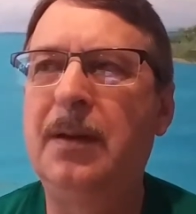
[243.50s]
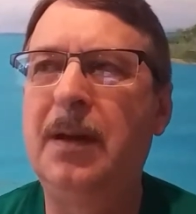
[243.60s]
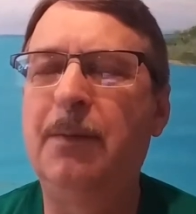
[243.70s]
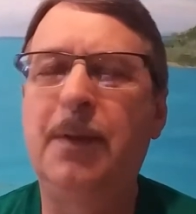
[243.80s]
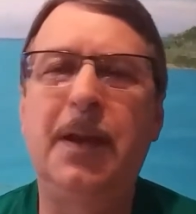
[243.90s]

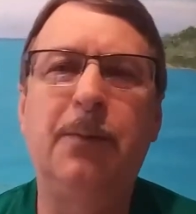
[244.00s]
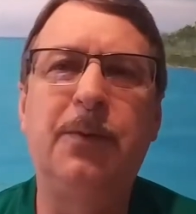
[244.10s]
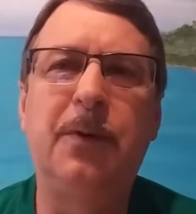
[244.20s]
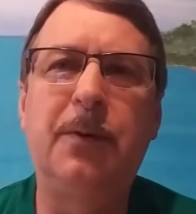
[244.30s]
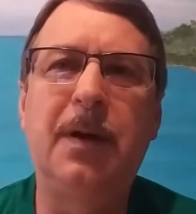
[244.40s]
everything was
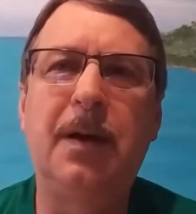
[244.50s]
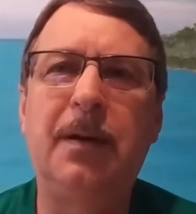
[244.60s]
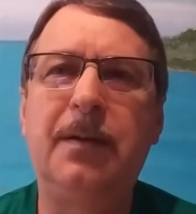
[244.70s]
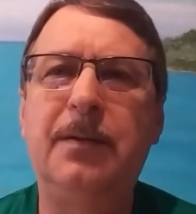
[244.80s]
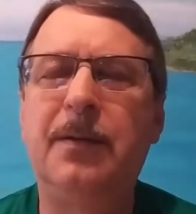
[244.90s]

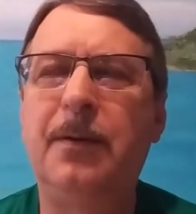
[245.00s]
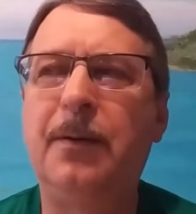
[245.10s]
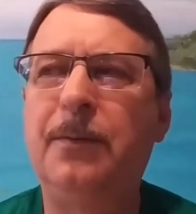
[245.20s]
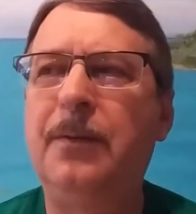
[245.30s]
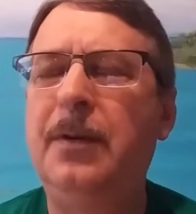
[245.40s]
okay. So